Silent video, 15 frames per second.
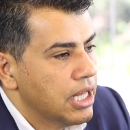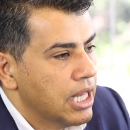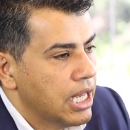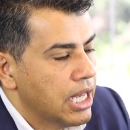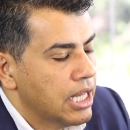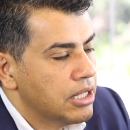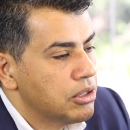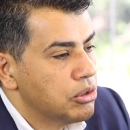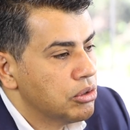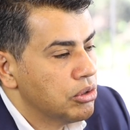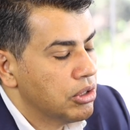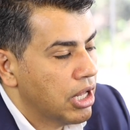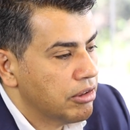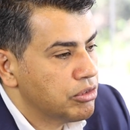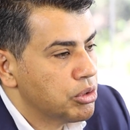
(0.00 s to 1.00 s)
and
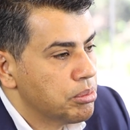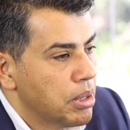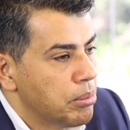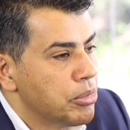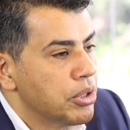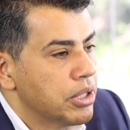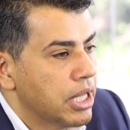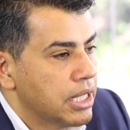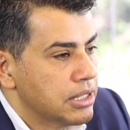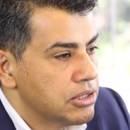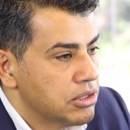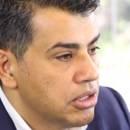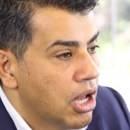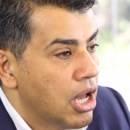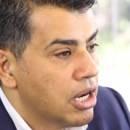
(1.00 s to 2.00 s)
you'll have to remember that
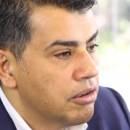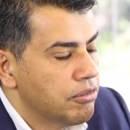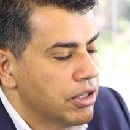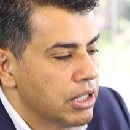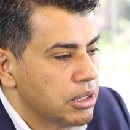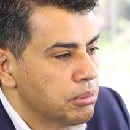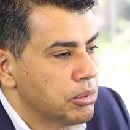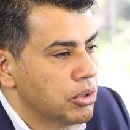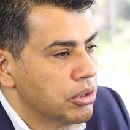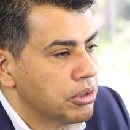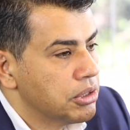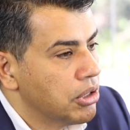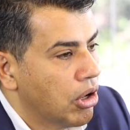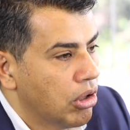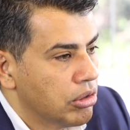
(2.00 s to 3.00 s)
it's not available
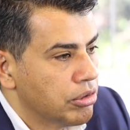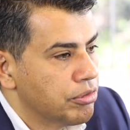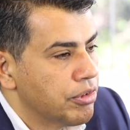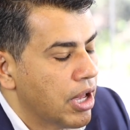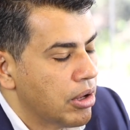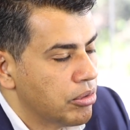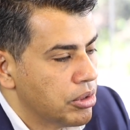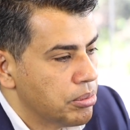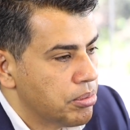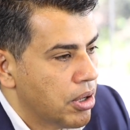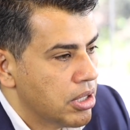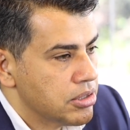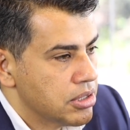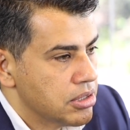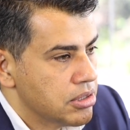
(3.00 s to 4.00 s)
in all the foundry
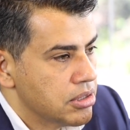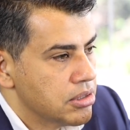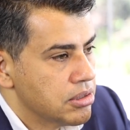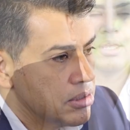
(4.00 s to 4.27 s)
processes.